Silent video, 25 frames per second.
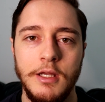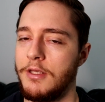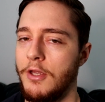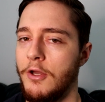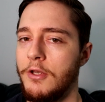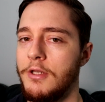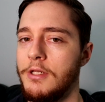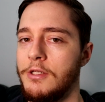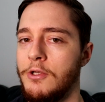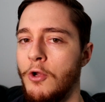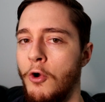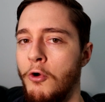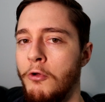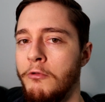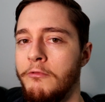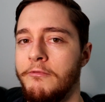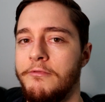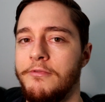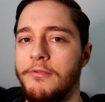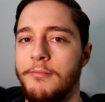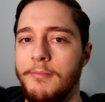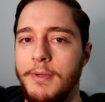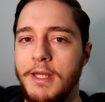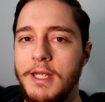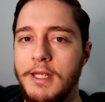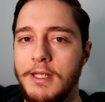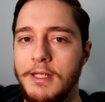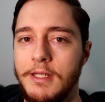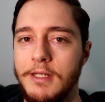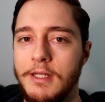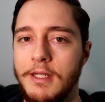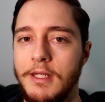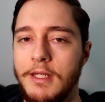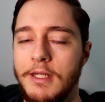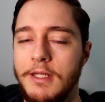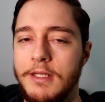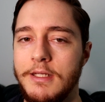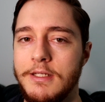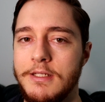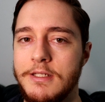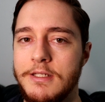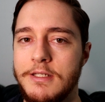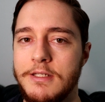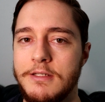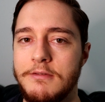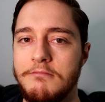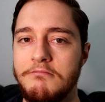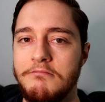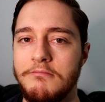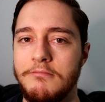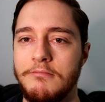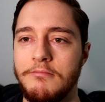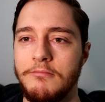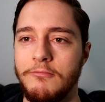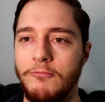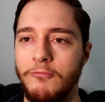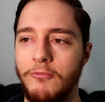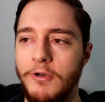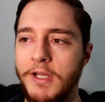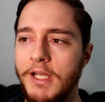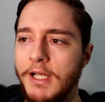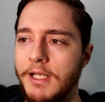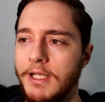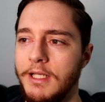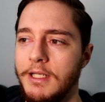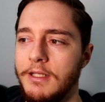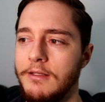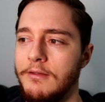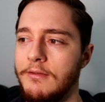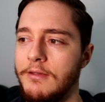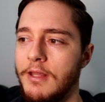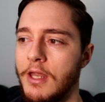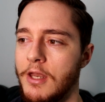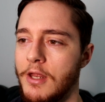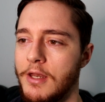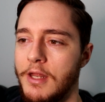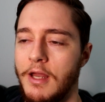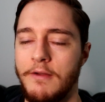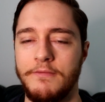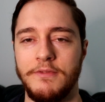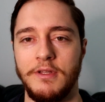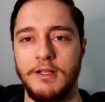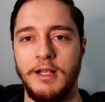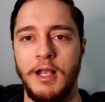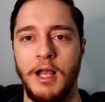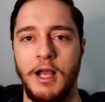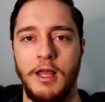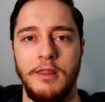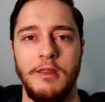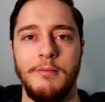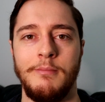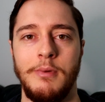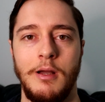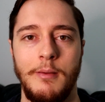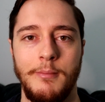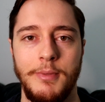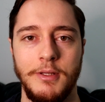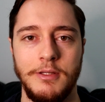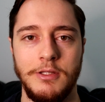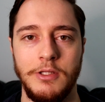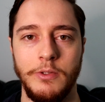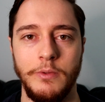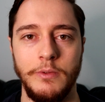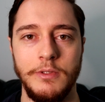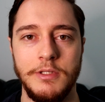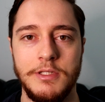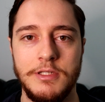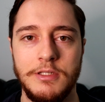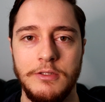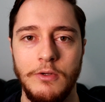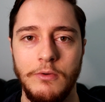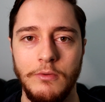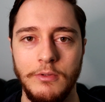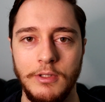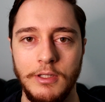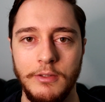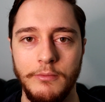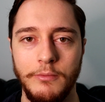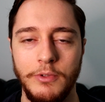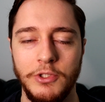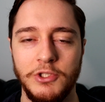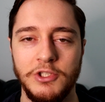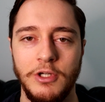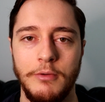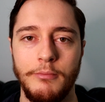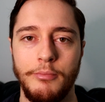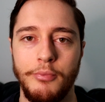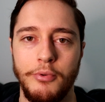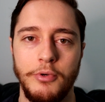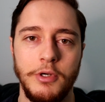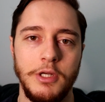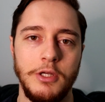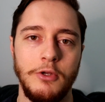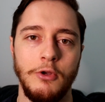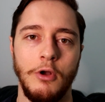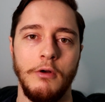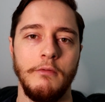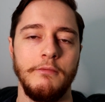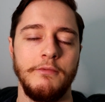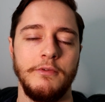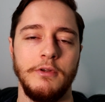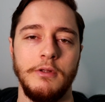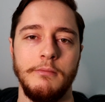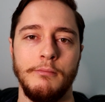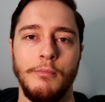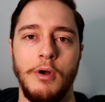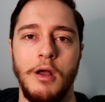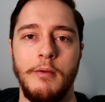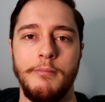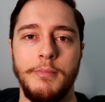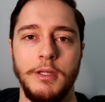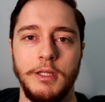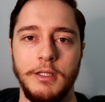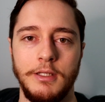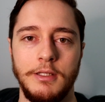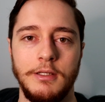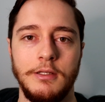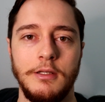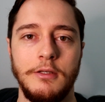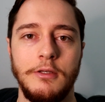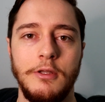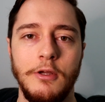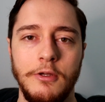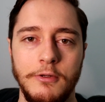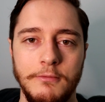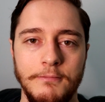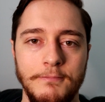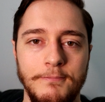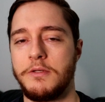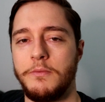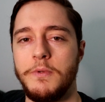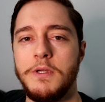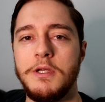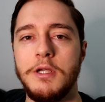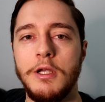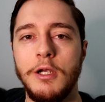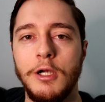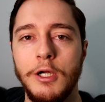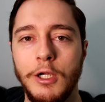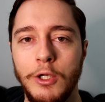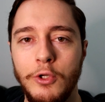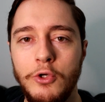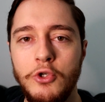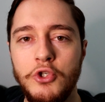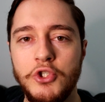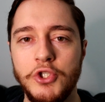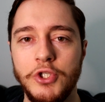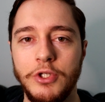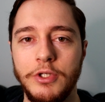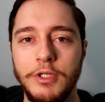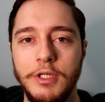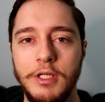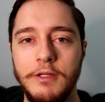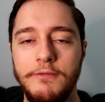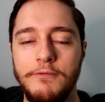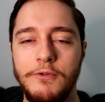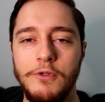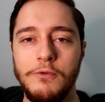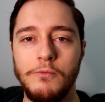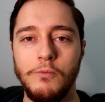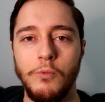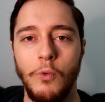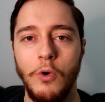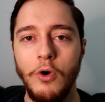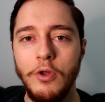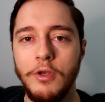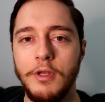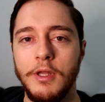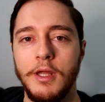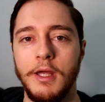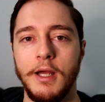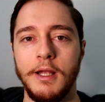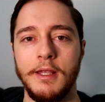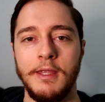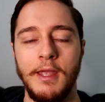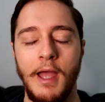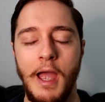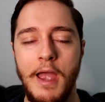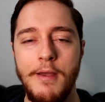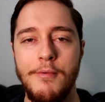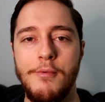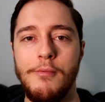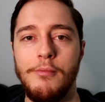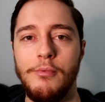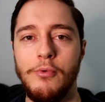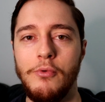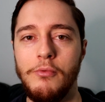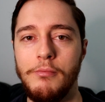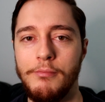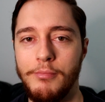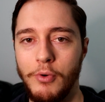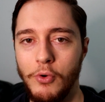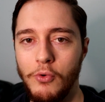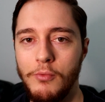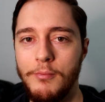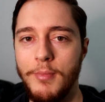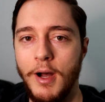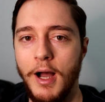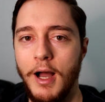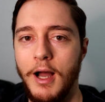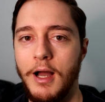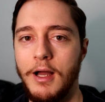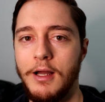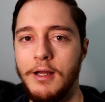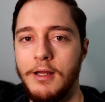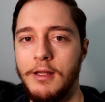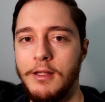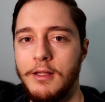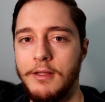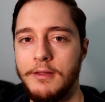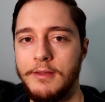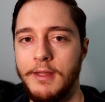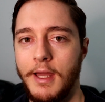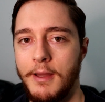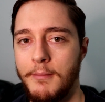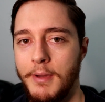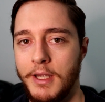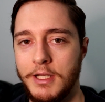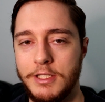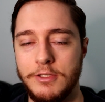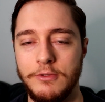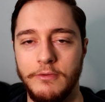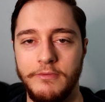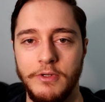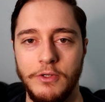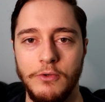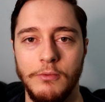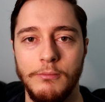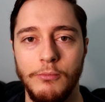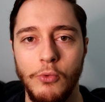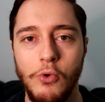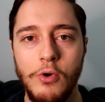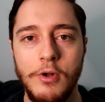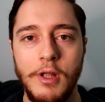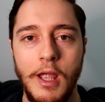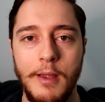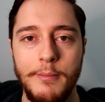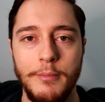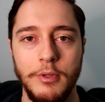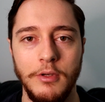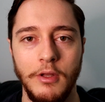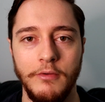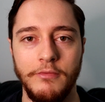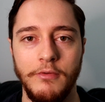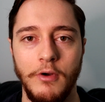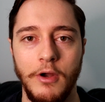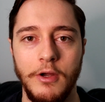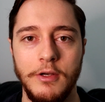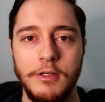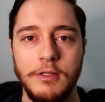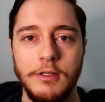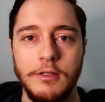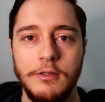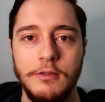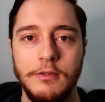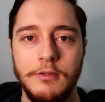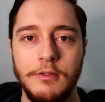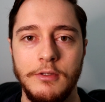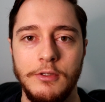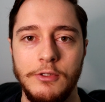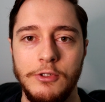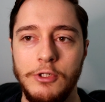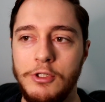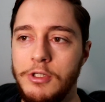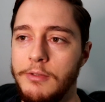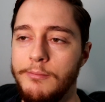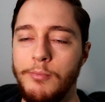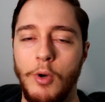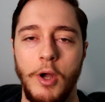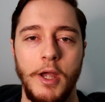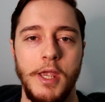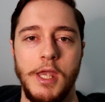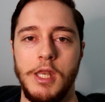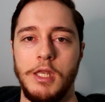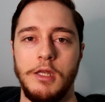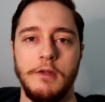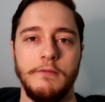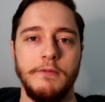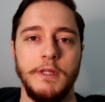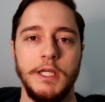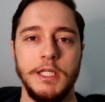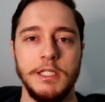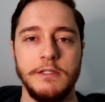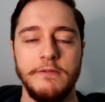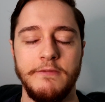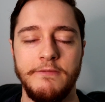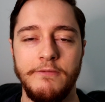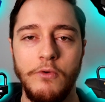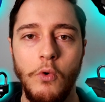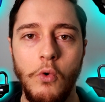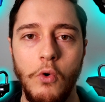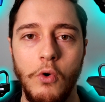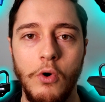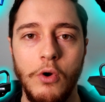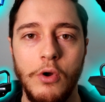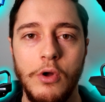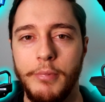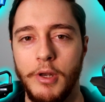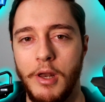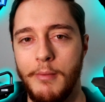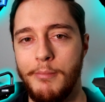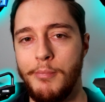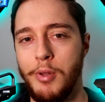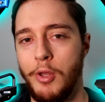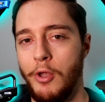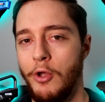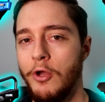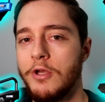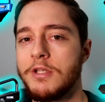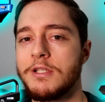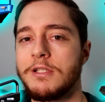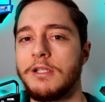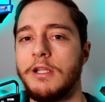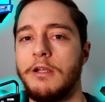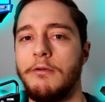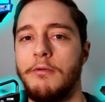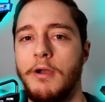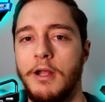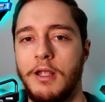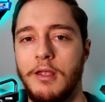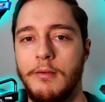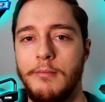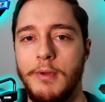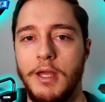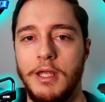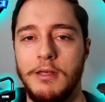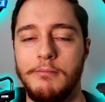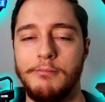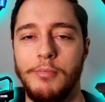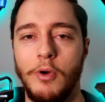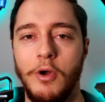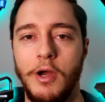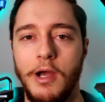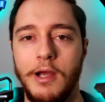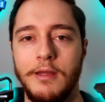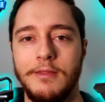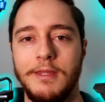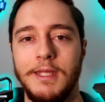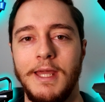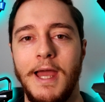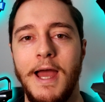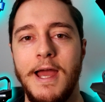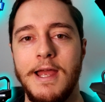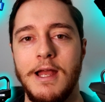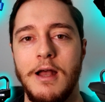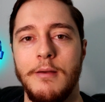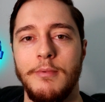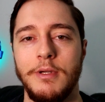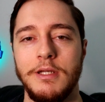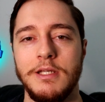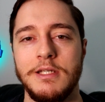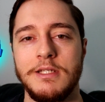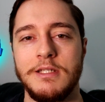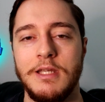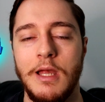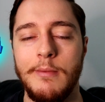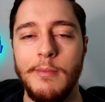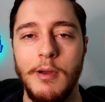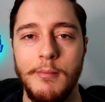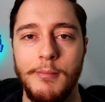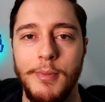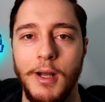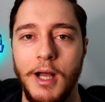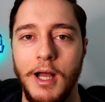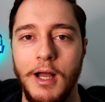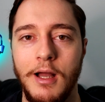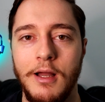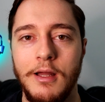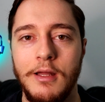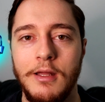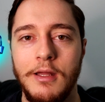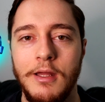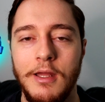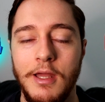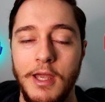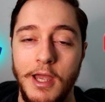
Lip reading: The only con for me is really that I'd have to cut the bumper to install it, which I'm pretty confident in my ability to do. So in conclusion, if you want a capable bull bar that makes your vehicle more capable off-road, you could buy any of these four. But I personally recommend buying the ARB Summit Bar.